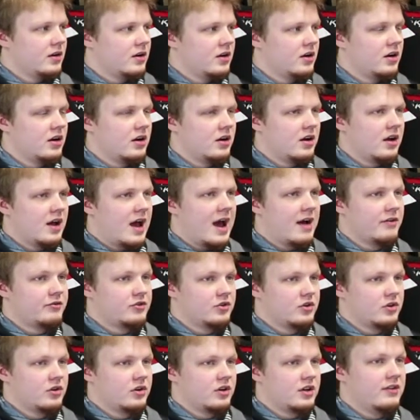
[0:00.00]

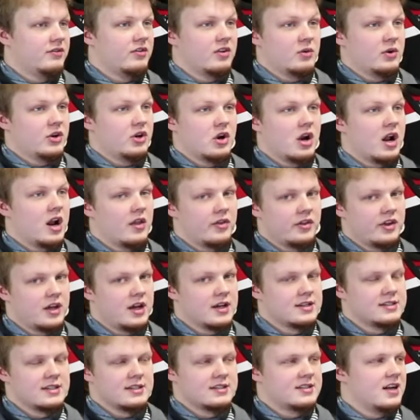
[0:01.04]
After, even when you're not on the
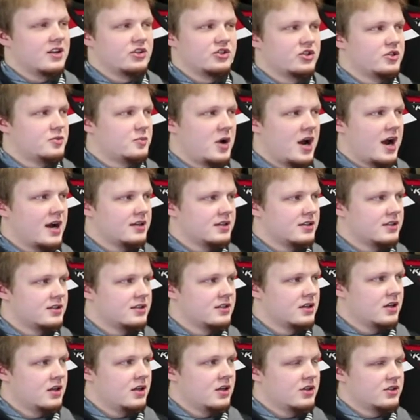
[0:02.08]
ice, it's not just practice.
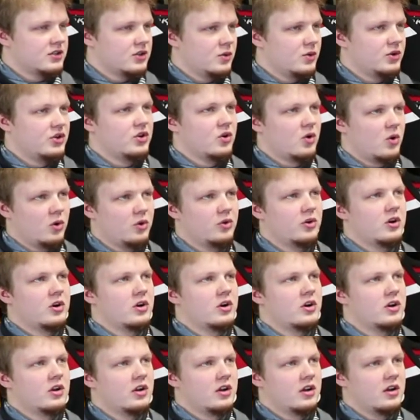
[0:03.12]
So when you're older,
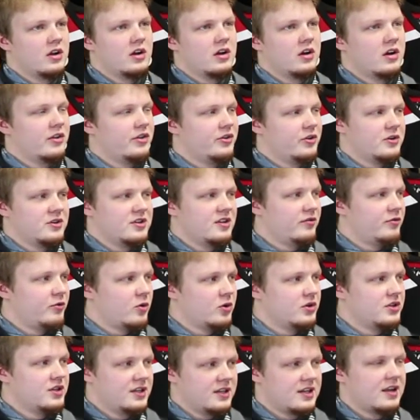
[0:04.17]
13,
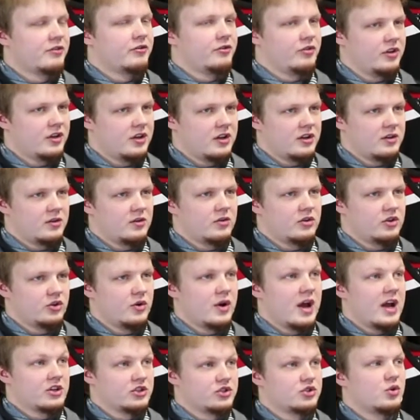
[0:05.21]
14, definitely do
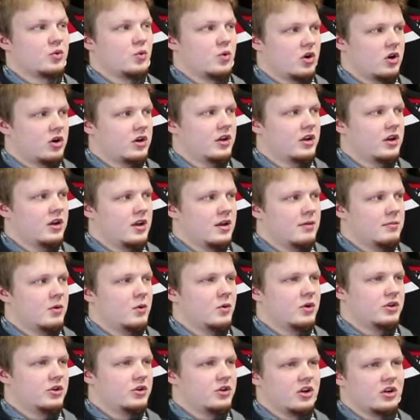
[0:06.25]
extra work. But
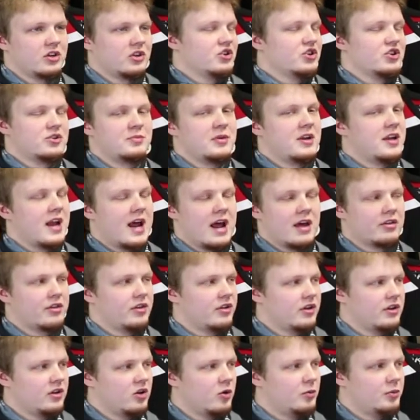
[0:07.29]
when you're younger, just be an
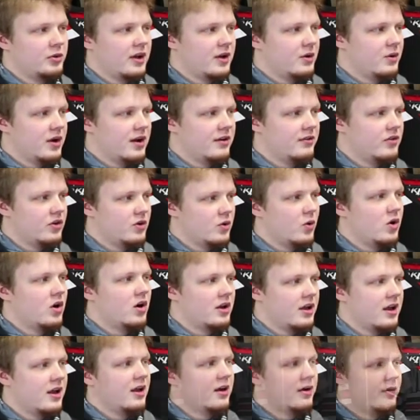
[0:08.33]
athlete. Go play whatever you want. Yeah.